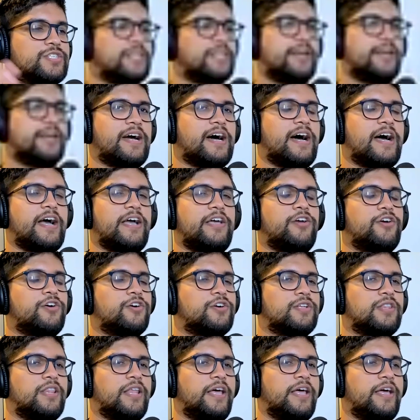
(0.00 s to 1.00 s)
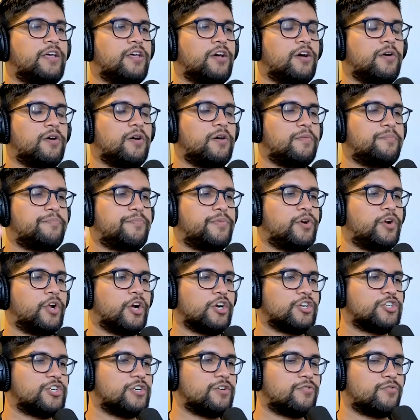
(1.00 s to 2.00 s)
like hire like a
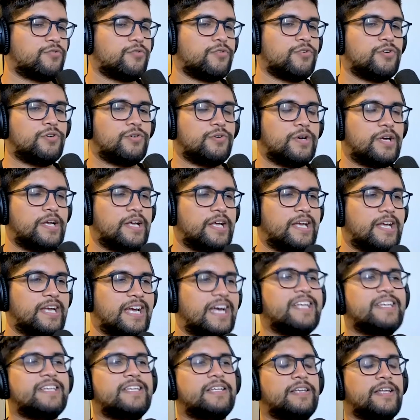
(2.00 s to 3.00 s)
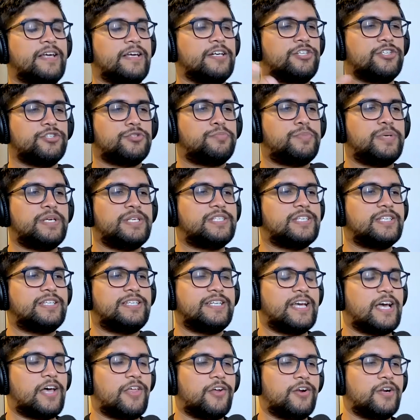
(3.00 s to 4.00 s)
production crew, and then like just piece it
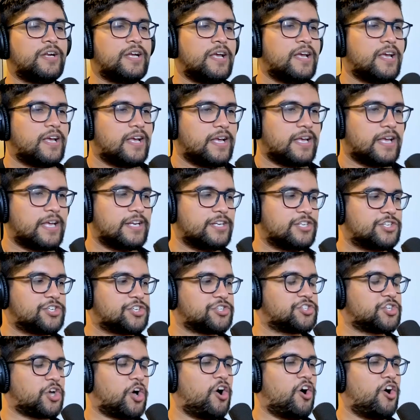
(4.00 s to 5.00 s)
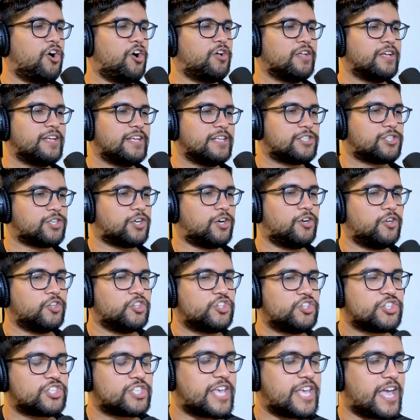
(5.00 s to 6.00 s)
together. And it's all
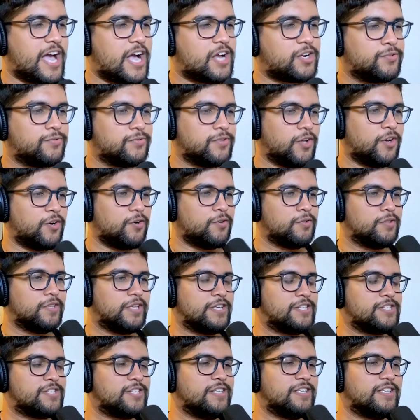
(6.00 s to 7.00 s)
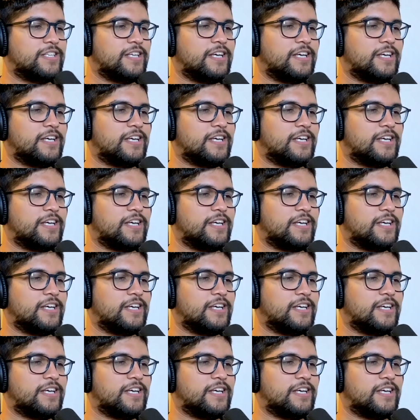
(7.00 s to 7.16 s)
just cash flow. They just need the